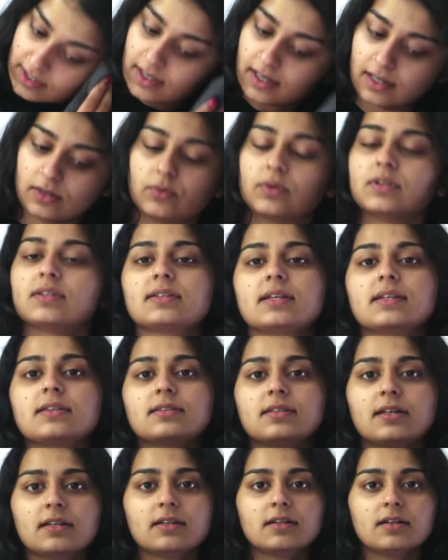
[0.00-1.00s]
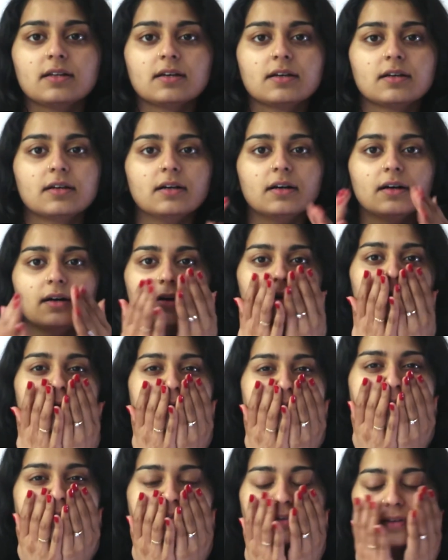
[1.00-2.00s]
and once that's done,
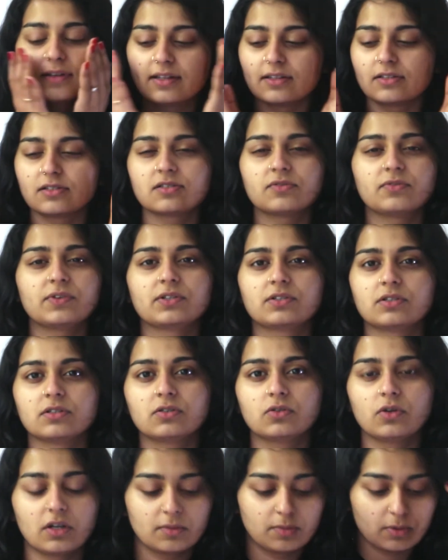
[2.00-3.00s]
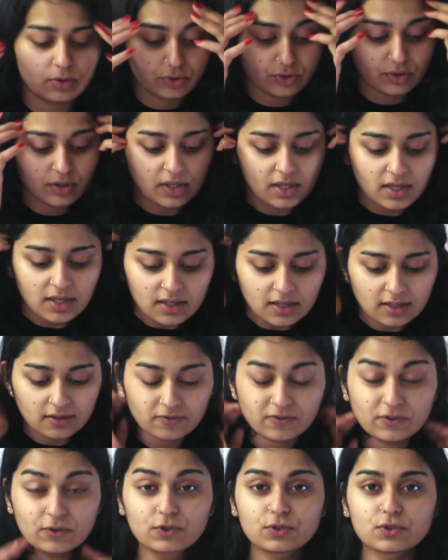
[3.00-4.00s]
it just feels incredible. It
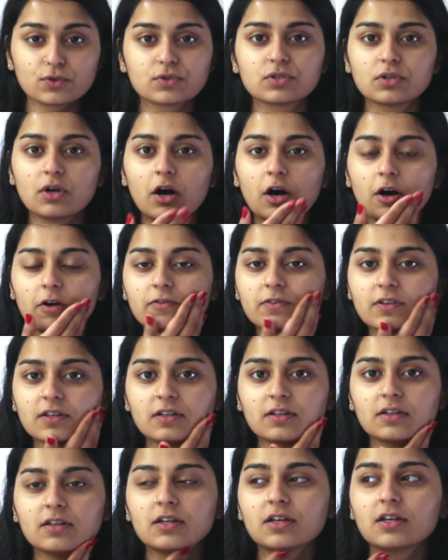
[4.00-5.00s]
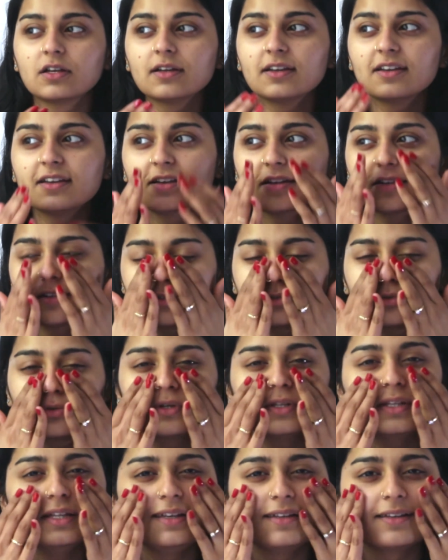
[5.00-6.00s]
feels so soft and so
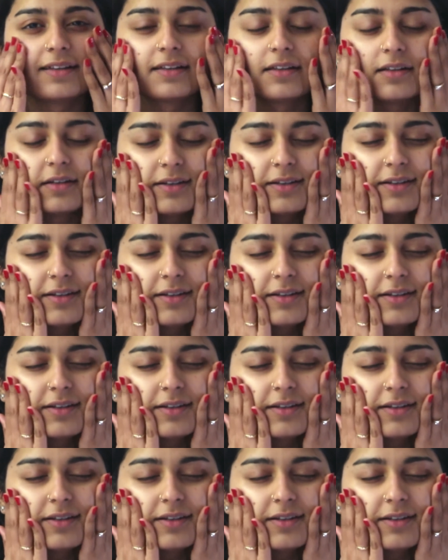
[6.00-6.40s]
clean, and